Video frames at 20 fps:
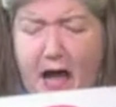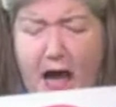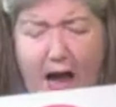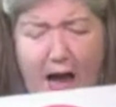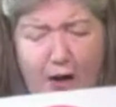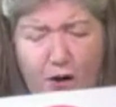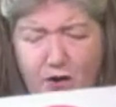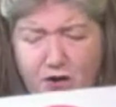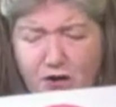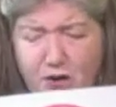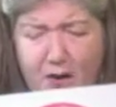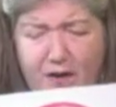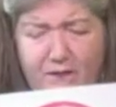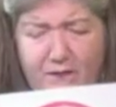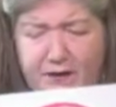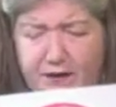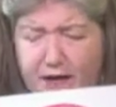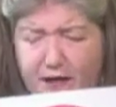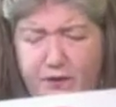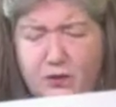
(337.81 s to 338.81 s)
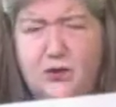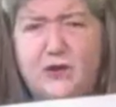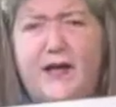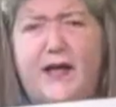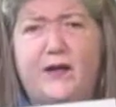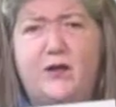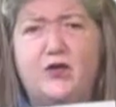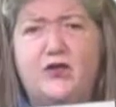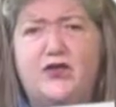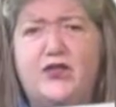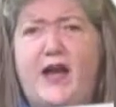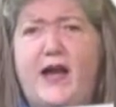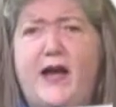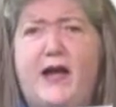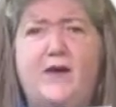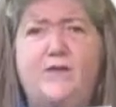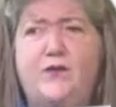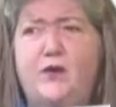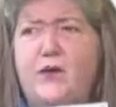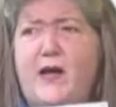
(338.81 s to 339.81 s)
I also have another letter saying
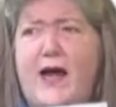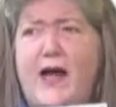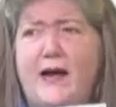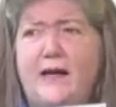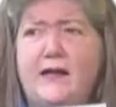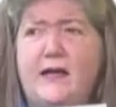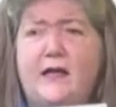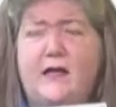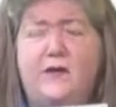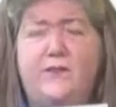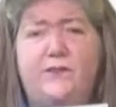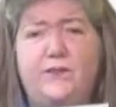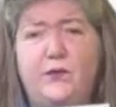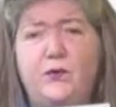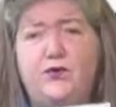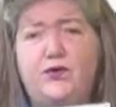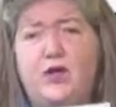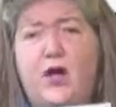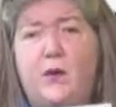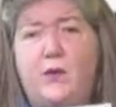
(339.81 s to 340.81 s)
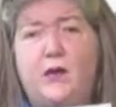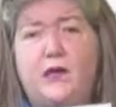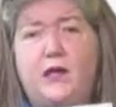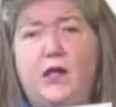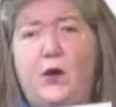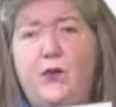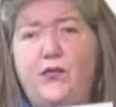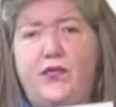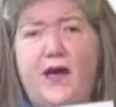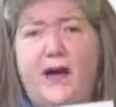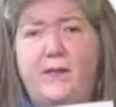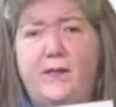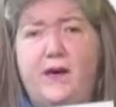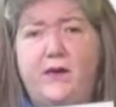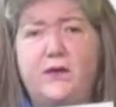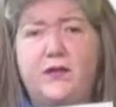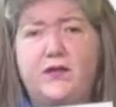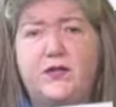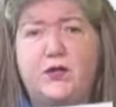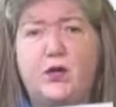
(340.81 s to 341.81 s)
if you can't get the flu shot with low
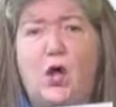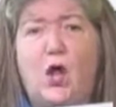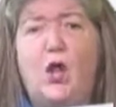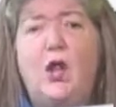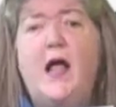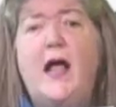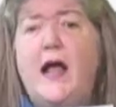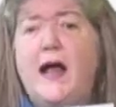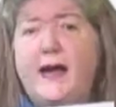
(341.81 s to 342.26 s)
thimerosal,